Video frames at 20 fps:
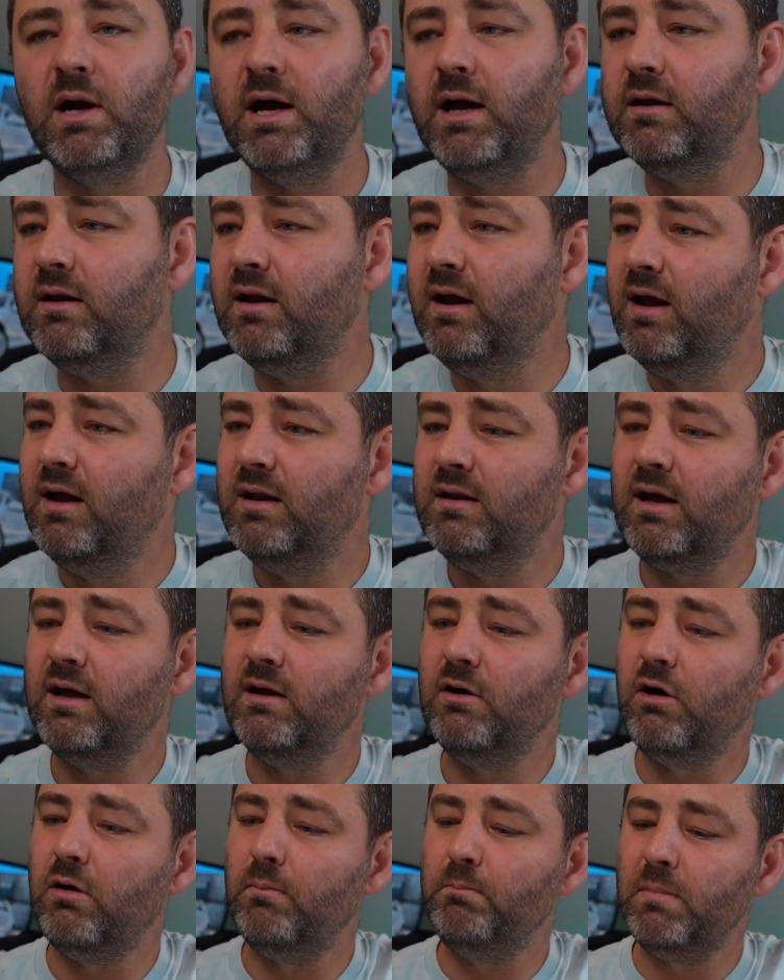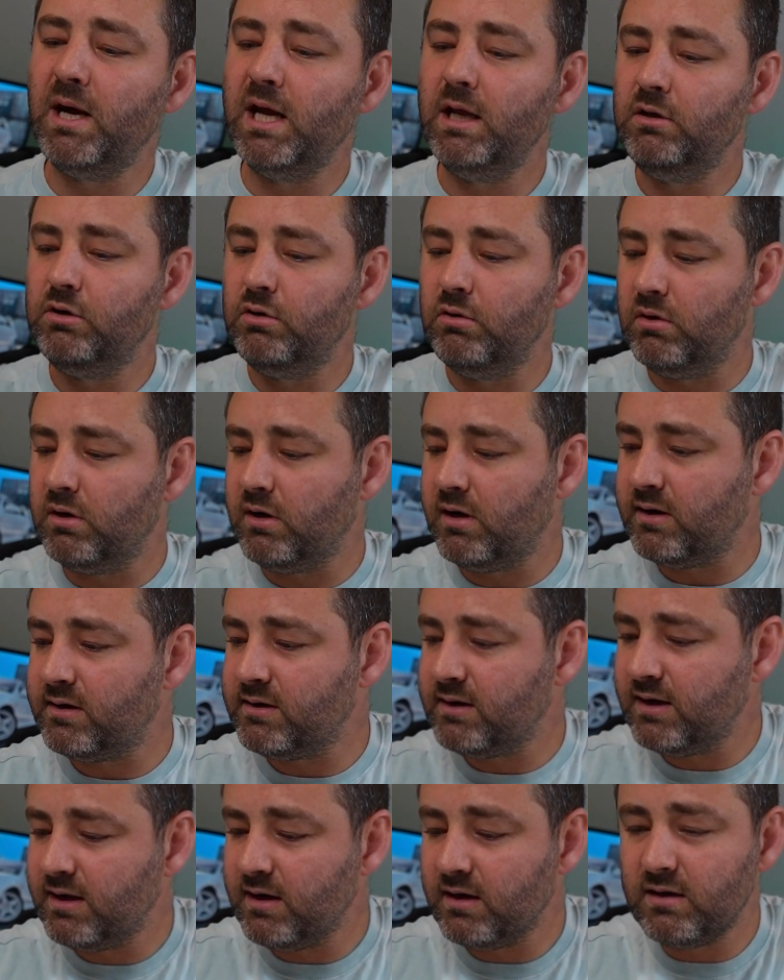and they are made to
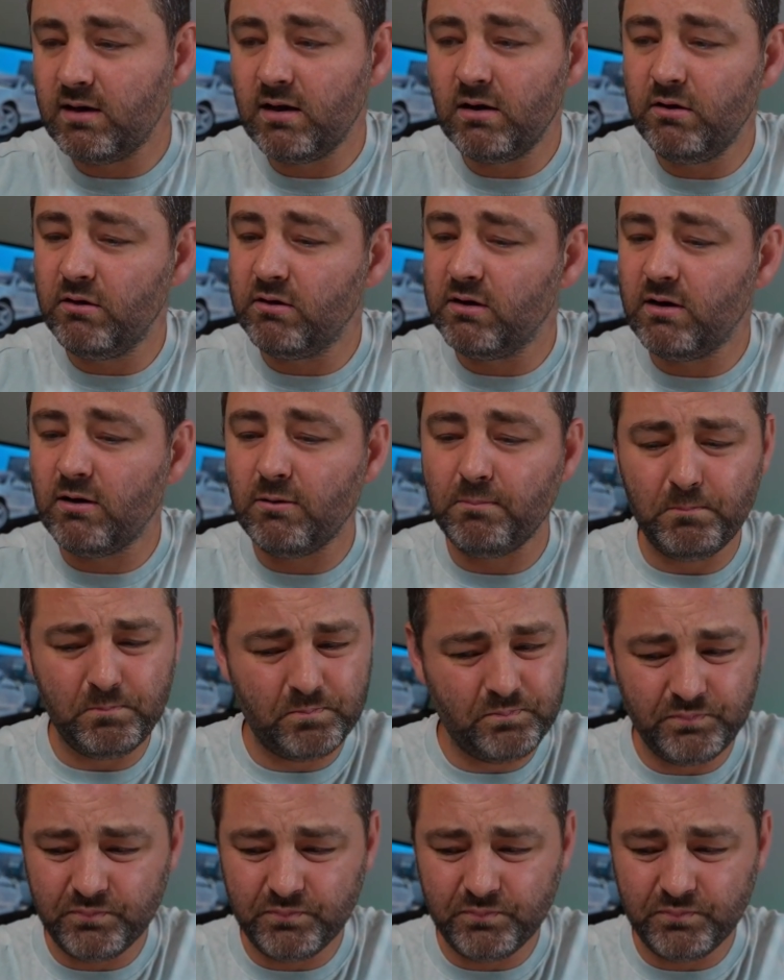last. I can tell you now,